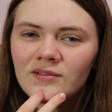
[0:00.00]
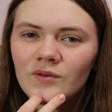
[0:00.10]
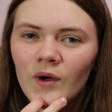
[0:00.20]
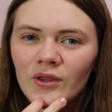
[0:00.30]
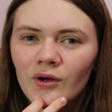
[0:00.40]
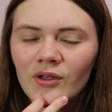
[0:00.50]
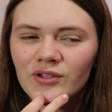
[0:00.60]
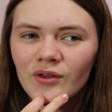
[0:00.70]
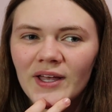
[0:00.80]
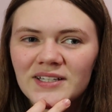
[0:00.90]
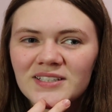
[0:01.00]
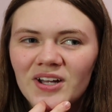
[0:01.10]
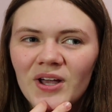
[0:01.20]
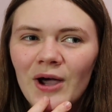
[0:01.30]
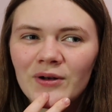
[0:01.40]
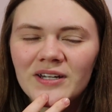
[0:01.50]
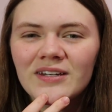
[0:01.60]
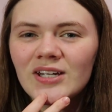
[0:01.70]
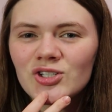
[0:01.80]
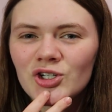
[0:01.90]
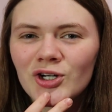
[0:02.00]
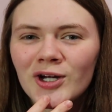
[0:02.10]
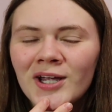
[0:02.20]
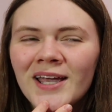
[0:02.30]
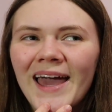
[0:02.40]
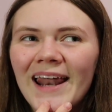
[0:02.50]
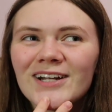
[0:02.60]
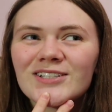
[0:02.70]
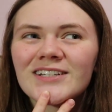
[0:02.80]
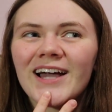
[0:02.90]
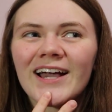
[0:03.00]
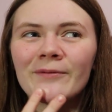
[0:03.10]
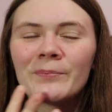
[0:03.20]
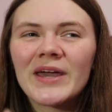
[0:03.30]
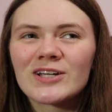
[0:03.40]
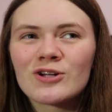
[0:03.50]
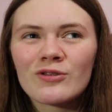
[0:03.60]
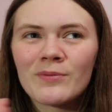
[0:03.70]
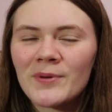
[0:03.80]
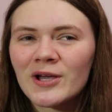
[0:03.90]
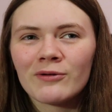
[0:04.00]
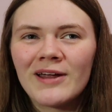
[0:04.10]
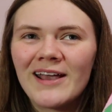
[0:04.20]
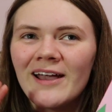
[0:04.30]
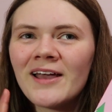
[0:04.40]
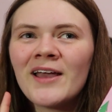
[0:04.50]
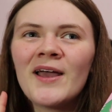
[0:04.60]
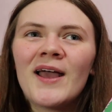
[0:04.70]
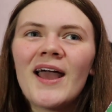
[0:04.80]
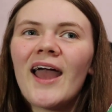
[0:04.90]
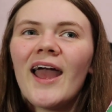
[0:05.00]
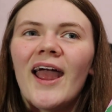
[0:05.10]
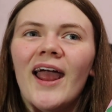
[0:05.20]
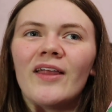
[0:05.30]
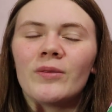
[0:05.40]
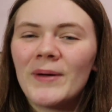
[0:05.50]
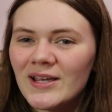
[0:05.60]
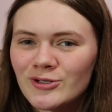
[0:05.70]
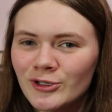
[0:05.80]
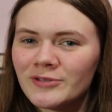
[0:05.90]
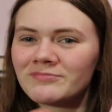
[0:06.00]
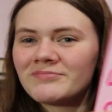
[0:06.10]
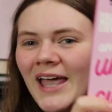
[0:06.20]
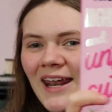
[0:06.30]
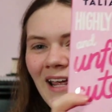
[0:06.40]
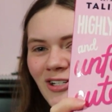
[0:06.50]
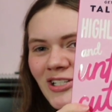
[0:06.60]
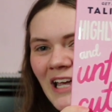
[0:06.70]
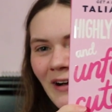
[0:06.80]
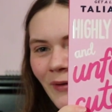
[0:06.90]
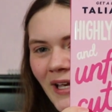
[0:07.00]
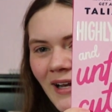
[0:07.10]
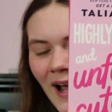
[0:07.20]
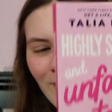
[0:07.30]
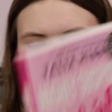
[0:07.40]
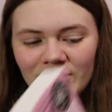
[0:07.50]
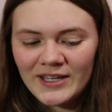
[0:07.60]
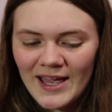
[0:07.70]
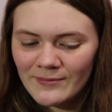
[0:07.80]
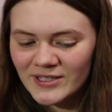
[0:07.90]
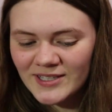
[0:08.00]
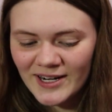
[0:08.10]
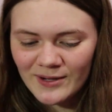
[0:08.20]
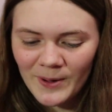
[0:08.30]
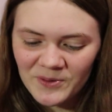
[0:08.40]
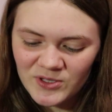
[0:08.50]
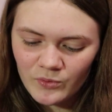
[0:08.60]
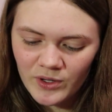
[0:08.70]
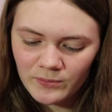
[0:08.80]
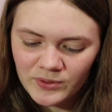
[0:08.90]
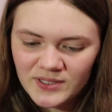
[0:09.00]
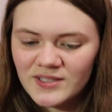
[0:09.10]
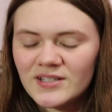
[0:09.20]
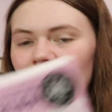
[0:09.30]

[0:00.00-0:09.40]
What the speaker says: while they're also like stuck out in nature. And I can picture the bickering and the banter. And I just can't wait. I really am excited about this one. Plus this